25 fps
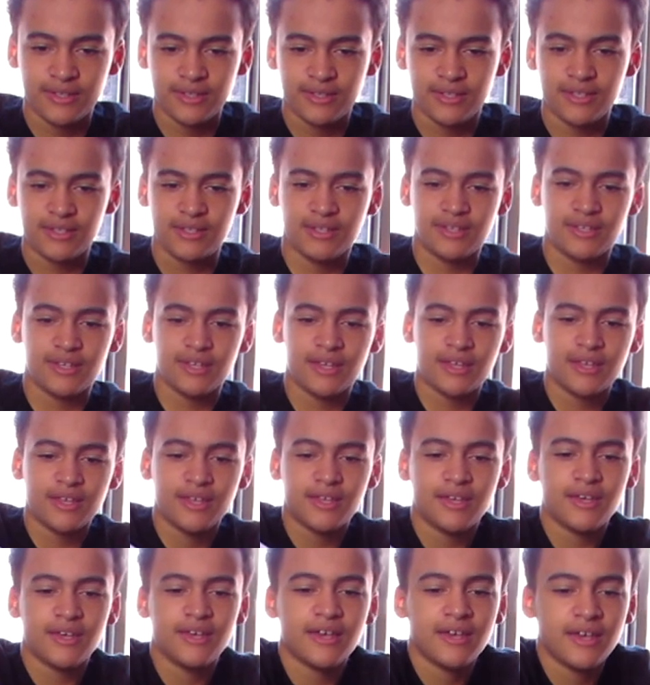Yeah,
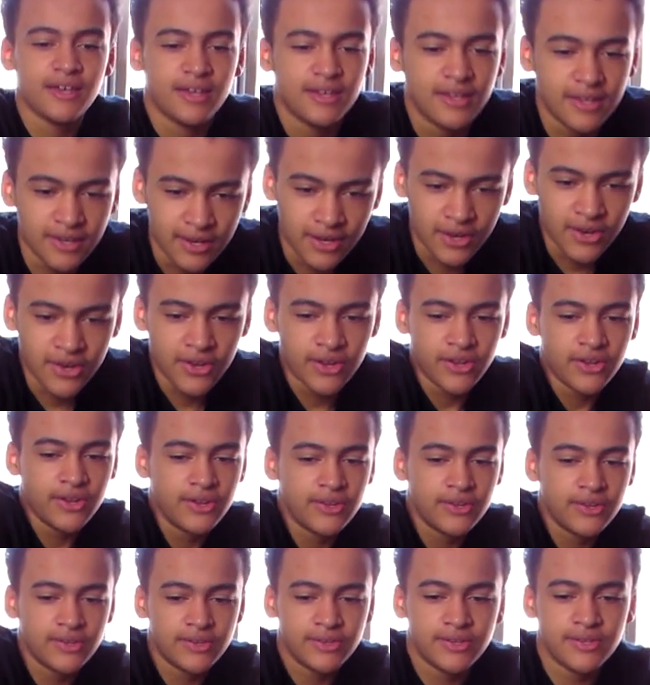and
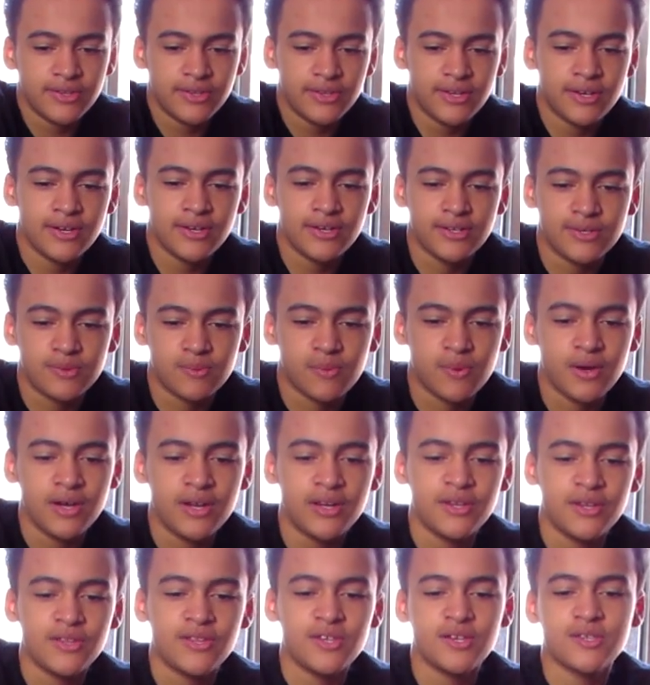there's
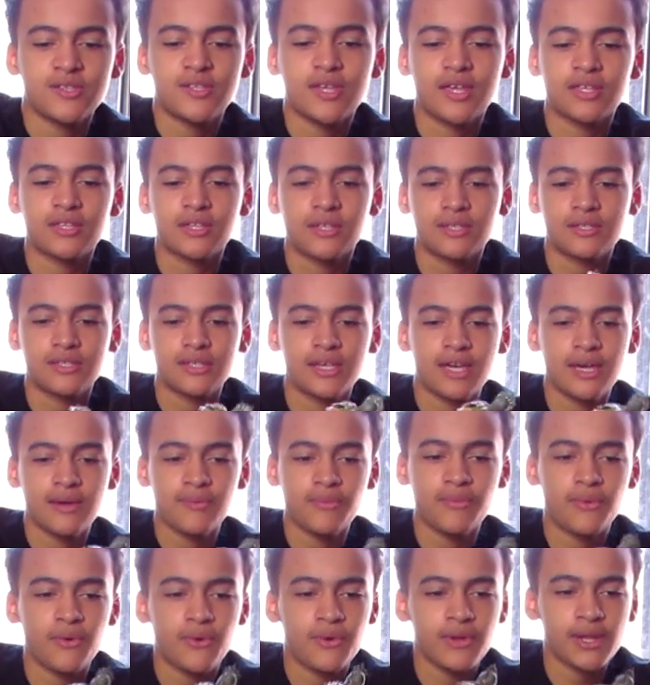one of these at the
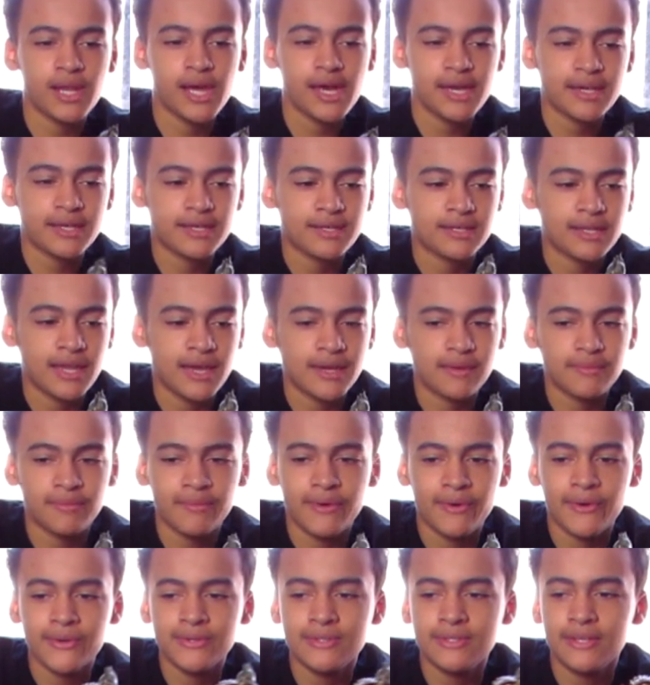table. Like
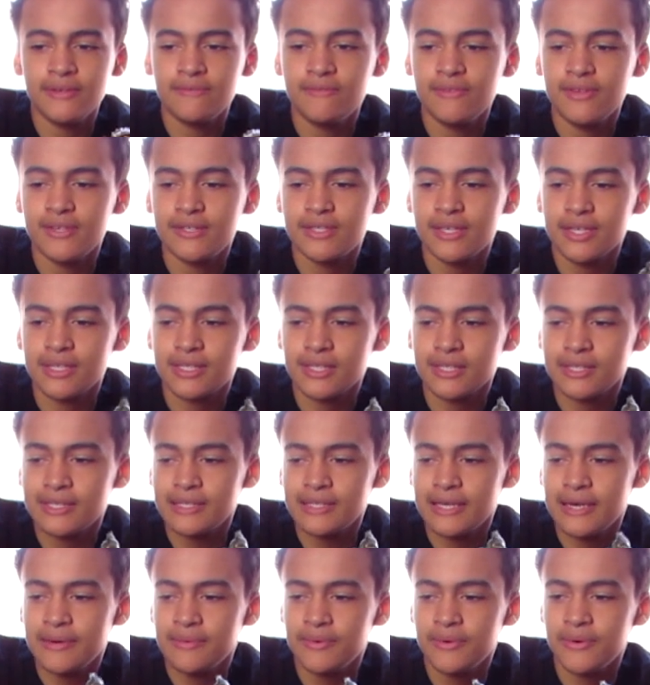most of this at the
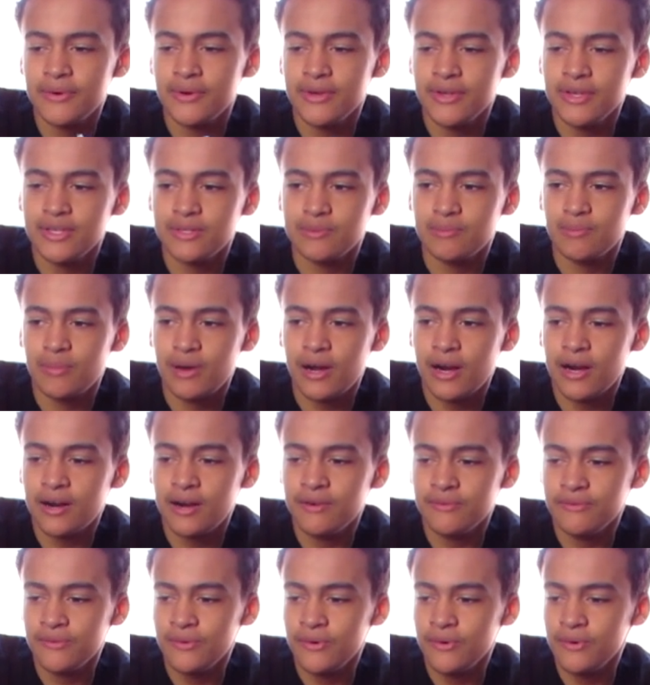table is
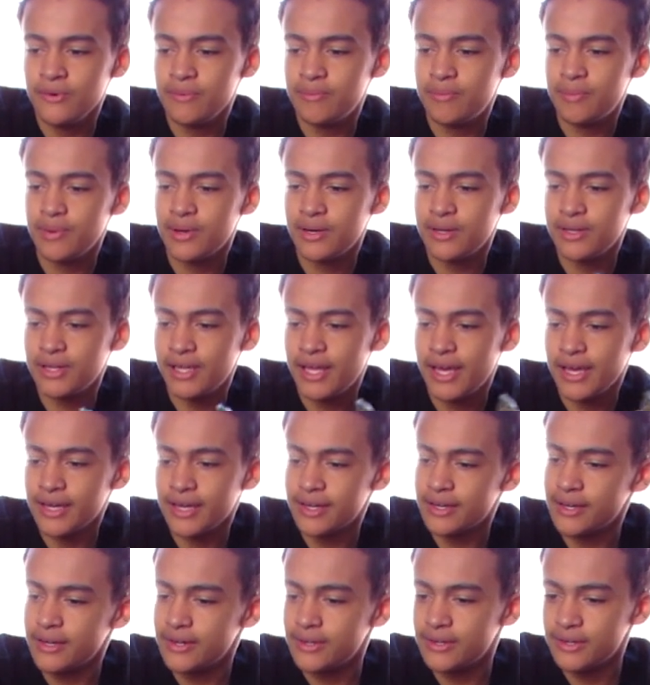Marvel, but
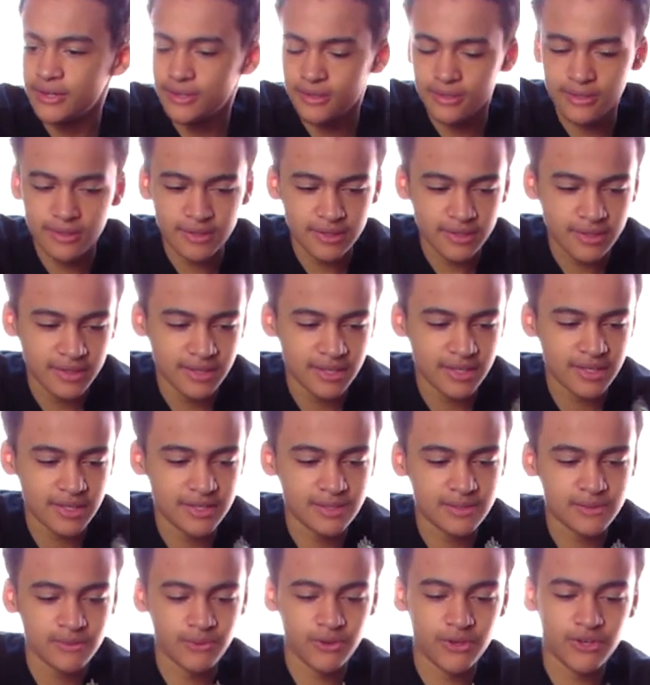like
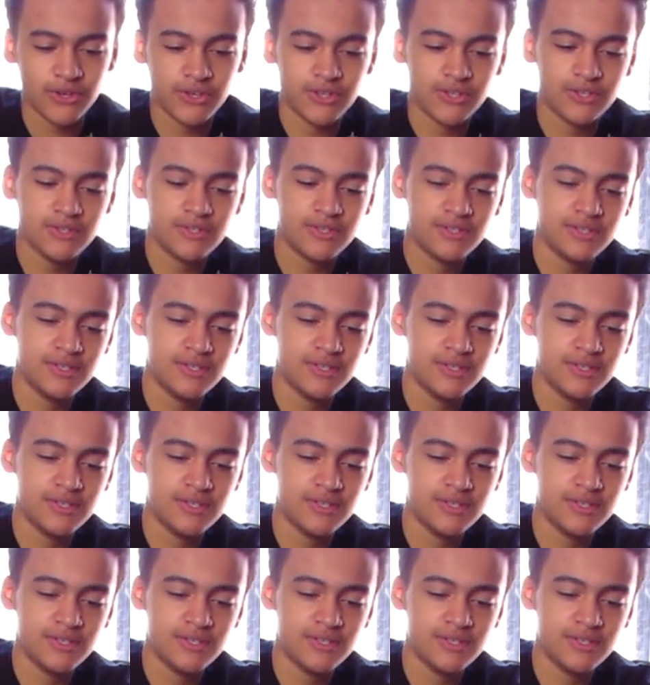this one is